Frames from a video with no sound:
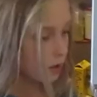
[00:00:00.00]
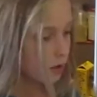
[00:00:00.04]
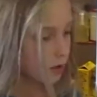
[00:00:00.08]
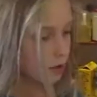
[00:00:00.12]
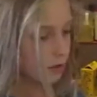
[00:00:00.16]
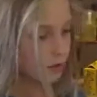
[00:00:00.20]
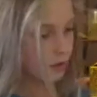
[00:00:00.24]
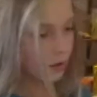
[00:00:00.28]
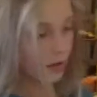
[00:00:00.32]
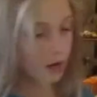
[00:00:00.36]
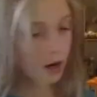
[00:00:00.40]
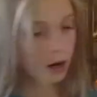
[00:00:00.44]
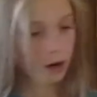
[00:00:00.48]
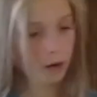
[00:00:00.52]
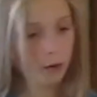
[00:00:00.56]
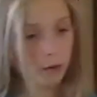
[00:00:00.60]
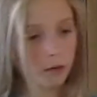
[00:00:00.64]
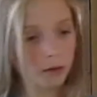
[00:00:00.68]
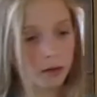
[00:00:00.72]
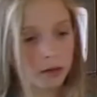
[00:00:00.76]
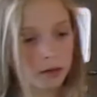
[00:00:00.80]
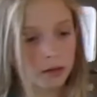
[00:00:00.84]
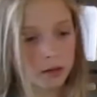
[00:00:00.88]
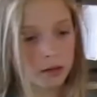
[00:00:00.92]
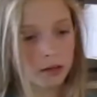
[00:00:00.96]

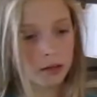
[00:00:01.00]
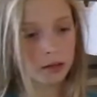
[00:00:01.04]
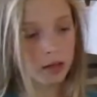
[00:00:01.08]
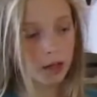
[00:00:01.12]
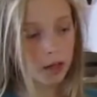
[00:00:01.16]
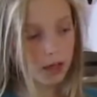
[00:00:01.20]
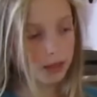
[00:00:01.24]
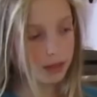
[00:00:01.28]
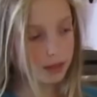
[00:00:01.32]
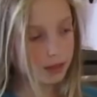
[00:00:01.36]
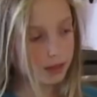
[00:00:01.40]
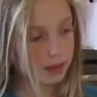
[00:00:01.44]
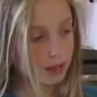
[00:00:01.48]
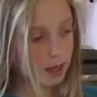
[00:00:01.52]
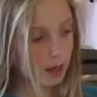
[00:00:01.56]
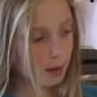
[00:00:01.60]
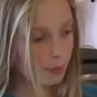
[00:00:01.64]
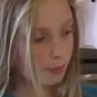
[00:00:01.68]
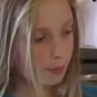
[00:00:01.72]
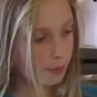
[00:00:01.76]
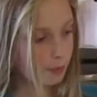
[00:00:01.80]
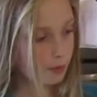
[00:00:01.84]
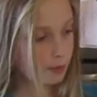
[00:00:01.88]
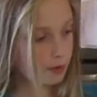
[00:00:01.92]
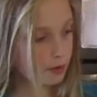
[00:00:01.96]
Now the next step,
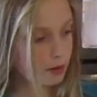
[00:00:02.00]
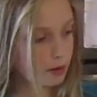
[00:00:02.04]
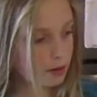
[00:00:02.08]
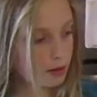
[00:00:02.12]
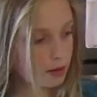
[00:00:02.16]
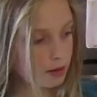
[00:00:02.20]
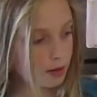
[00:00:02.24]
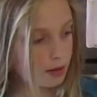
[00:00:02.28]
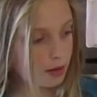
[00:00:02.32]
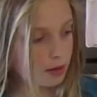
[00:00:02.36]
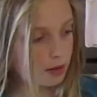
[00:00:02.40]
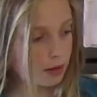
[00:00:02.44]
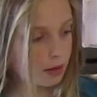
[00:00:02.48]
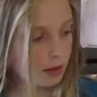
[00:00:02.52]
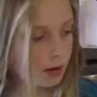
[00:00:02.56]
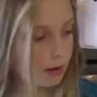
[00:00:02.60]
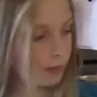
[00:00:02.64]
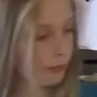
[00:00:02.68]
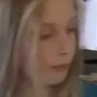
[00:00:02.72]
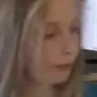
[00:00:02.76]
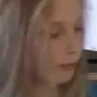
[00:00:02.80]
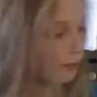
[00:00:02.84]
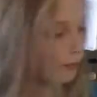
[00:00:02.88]
I'm